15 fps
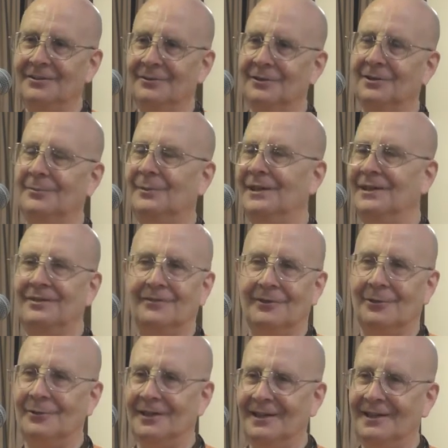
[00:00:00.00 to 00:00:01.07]
you can be a
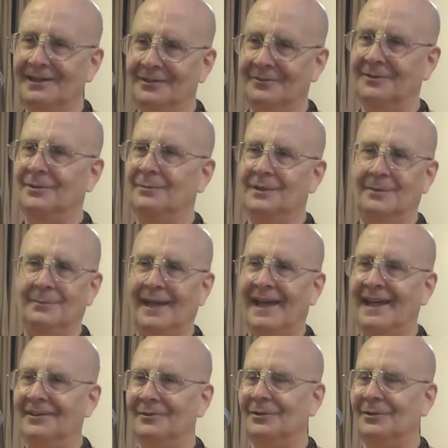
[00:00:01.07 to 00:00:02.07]
devotee, you can be a man,